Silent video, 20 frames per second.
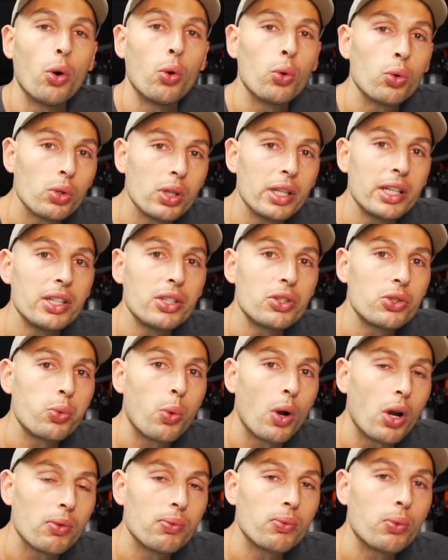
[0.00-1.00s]
only
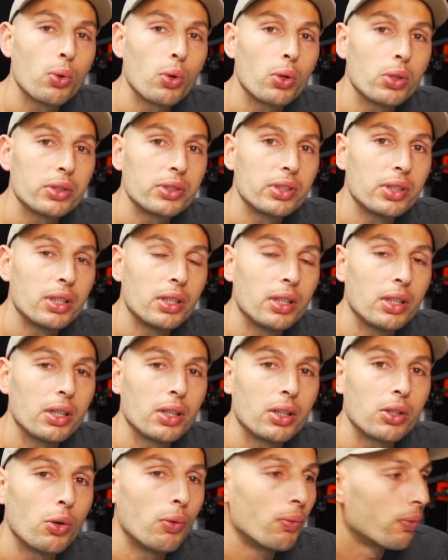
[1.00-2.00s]
12 volt
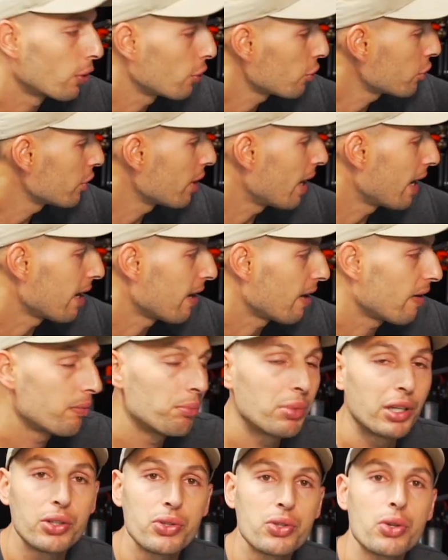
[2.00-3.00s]
conversion I have,
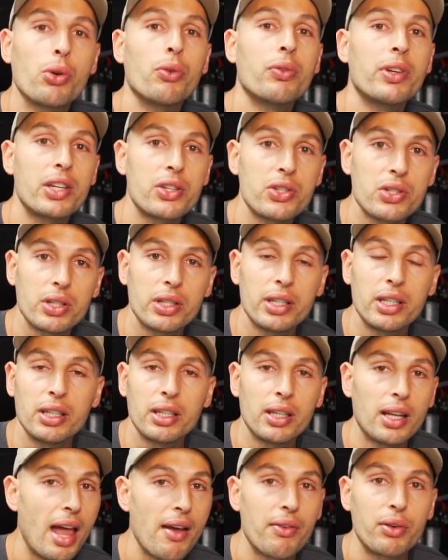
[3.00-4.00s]
because
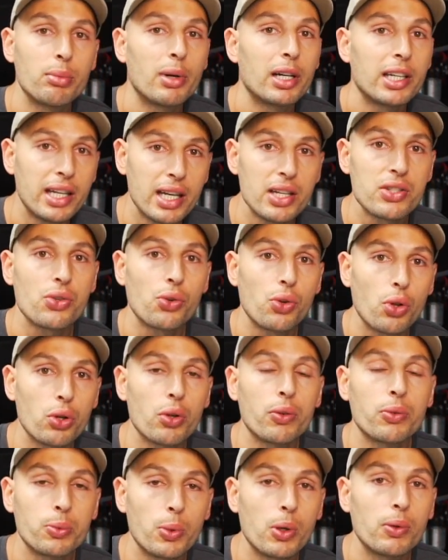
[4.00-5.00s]
obviously everybody has a lot
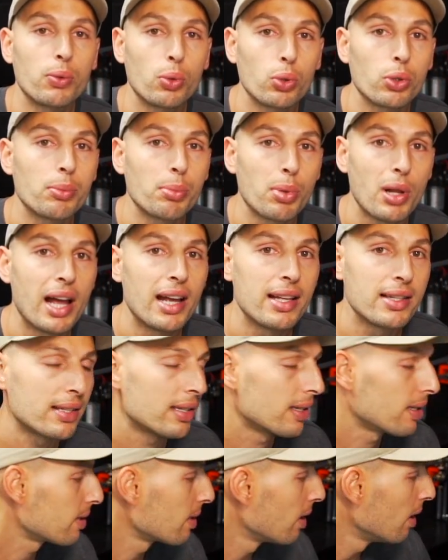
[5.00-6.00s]
of 12 volt
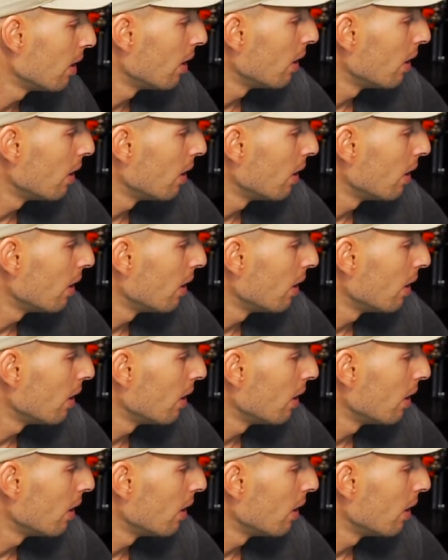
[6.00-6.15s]
appliances.